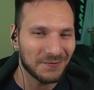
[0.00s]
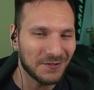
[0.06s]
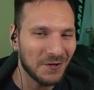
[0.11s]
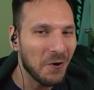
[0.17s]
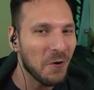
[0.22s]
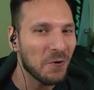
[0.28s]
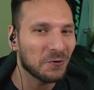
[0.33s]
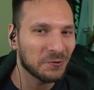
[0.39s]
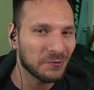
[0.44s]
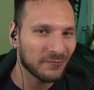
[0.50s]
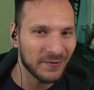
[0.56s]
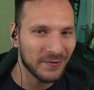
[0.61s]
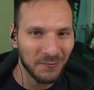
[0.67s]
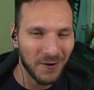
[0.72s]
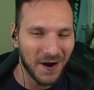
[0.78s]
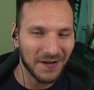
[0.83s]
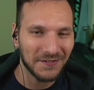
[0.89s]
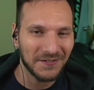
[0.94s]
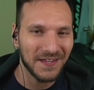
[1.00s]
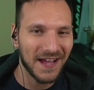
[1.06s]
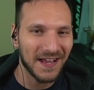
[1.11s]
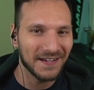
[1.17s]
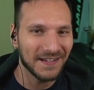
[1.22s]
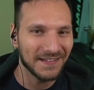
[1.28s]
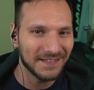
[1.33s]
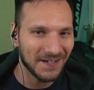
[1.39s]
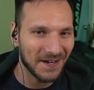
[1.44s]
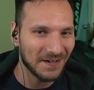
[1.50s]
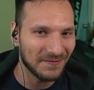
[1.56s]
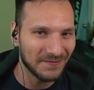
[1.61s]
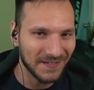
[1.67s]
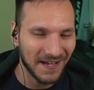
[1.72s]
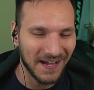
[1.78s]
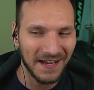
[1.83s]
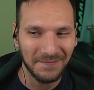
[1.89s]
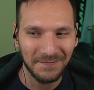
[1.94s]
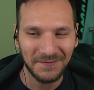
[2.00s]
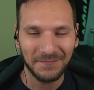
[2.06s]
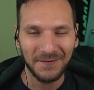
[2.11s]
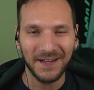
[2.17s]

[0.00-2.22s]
Would totally rewatch that a ton of times.